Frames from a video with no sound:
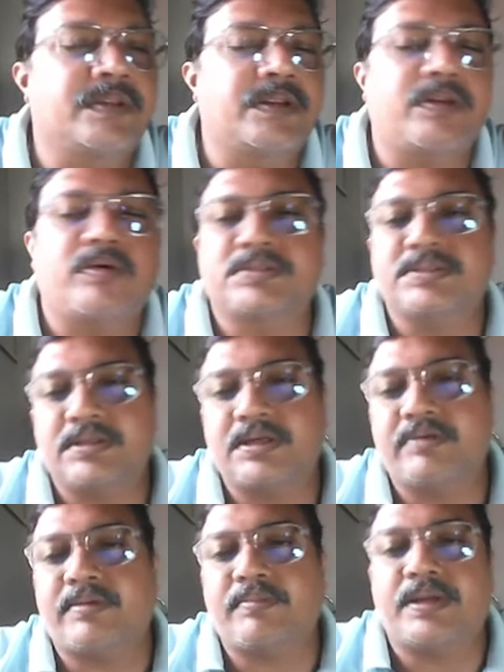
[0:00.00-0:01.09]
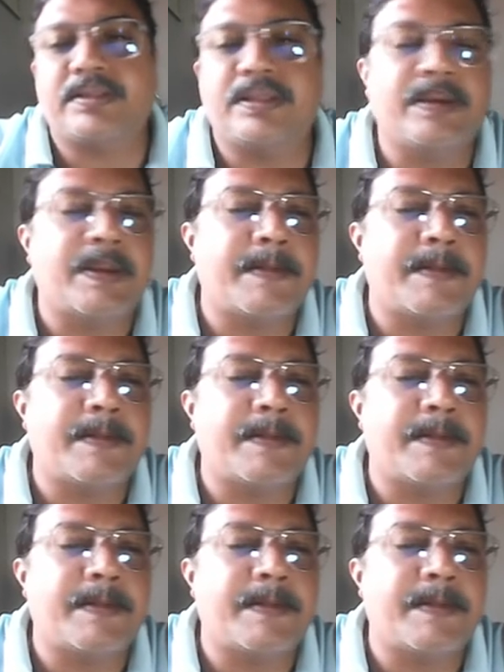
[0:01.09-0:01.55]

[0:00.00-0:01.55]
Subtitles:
the laws given by the